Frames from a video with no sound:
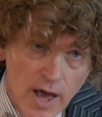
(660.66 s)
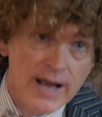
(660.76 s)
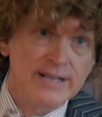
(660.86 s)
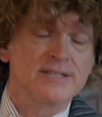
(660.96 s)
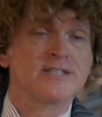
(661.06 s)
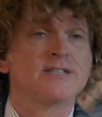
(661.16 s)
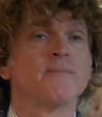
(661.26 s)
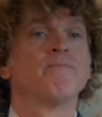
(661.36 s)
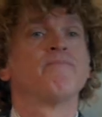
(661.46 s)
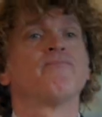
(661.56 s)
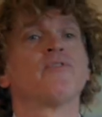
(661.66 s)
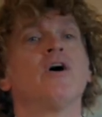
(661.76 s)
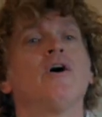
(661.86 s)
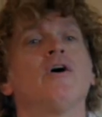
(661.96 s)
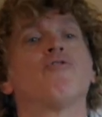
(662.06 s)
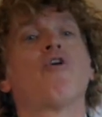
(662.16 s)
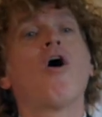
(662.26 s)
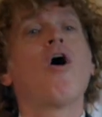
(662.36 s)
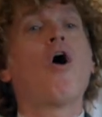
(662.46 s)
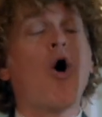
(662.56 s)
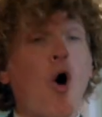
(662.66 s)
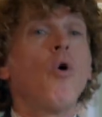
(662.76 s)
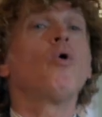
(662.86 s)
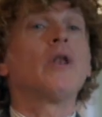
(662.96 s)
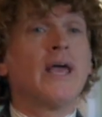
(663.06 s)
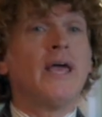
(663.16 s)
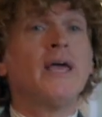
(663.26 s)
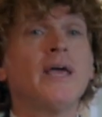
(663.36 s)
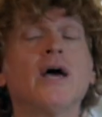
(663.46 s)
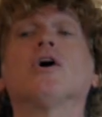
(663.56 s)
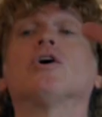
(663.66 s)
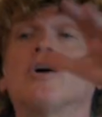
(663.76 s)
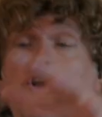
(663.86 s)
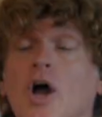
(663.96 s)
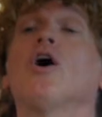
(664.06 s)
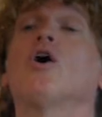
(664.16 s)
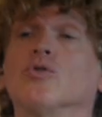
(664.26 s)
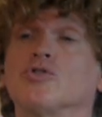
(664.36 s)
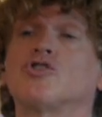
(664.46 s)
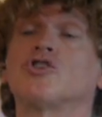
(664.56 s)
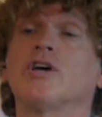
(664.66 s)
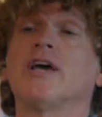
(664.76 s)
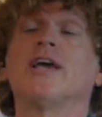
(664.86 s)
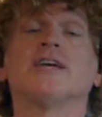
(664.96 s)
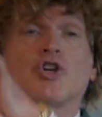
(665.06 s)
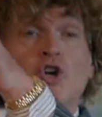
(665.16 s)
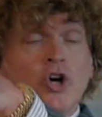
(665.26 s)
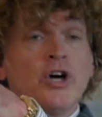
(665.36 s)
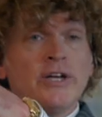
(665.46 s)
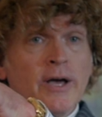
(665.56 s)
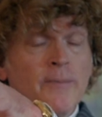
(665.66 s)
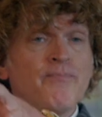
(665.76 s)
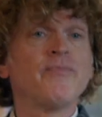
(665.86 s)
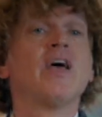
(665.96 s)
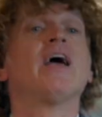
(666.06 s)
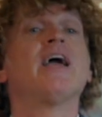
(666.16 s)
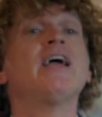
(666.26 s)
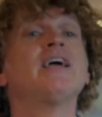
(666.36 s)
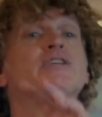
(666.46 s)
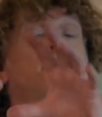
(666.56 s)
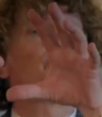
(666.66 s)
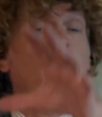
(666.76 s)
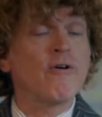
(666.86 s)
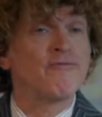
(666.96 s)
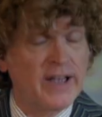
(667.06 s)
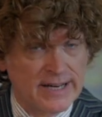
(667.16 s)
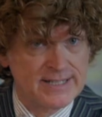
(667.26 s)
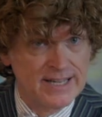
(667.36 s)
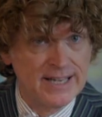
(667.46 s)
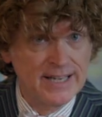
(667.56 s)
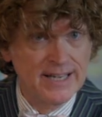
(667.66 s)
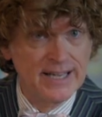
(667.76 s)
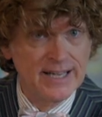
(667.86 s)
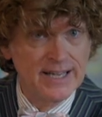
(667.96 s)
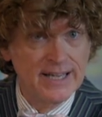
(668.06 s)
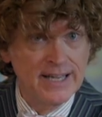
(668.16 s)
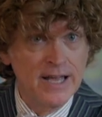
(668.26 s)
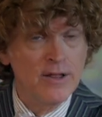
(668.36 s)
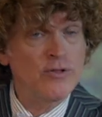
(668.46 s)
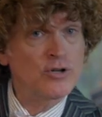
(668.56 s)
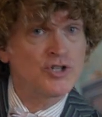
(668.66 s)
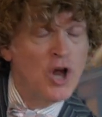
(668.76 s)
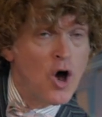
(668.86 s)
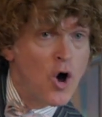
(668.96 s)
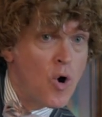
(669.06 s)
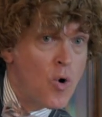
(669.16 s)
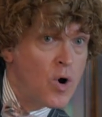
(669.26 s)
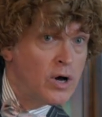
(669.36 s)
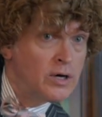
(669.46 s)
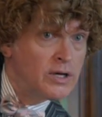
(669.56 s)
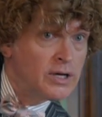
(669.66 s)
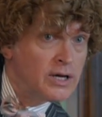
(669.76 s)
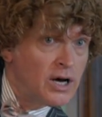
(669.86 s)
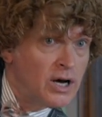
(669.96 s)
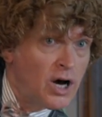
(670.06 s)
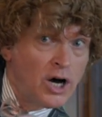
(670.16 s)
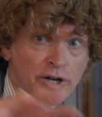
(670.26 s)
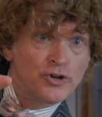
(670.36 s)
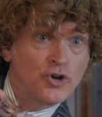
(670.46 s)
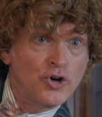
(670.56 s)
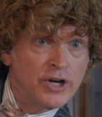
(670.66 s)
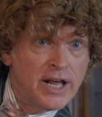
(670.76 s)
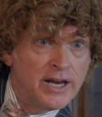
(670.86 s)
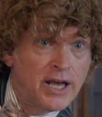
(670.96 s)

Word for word: lights holy the holy ghost he's good he's perfect there's no ungood in